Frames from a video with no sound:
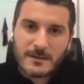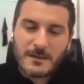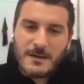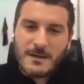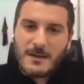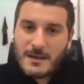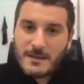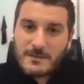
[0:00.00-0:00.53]

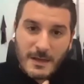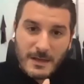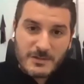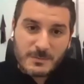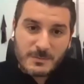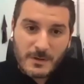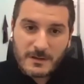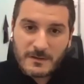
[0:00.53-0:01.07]
and the Asian
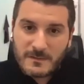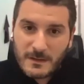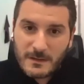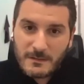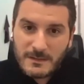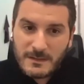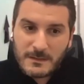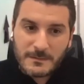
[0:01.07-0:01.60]
markets that are
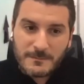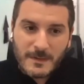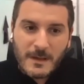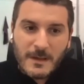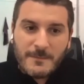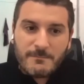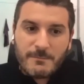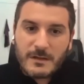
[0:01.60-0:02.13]
needed.
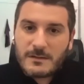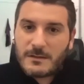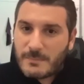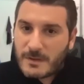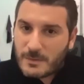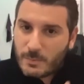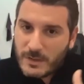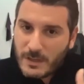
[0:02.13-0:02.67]

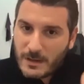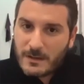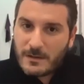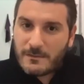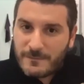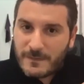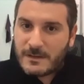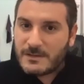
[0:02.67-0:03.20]
But we are
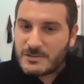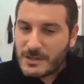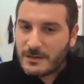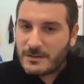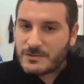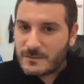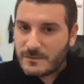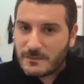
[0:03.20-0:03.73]
finding
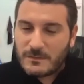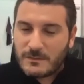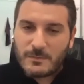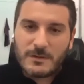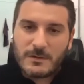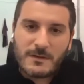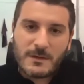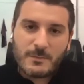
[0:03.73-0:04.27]
challenges into
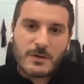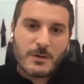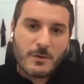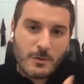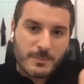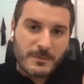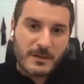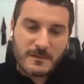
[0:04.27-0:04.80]
it, and we
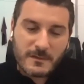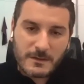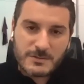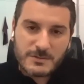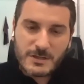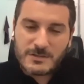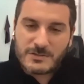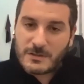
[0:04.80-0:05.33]
hope that it's going to
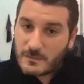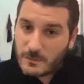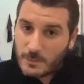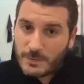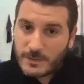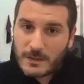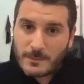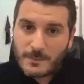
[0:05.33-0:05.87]
change and it's
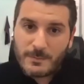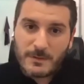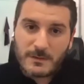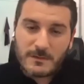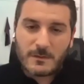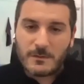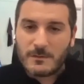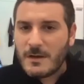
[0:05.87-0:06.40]
opening up a bit.
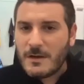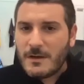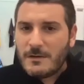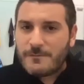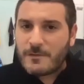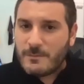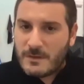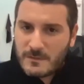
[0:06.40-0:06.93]
So
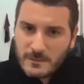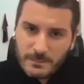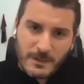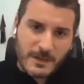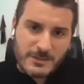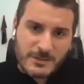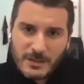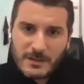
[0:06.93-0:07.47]
for me, supply
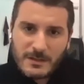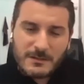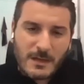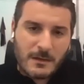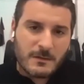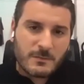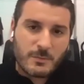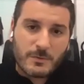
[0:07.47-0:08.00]
chain and
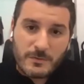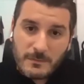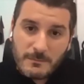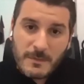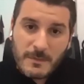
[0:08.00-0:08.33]
talent were the main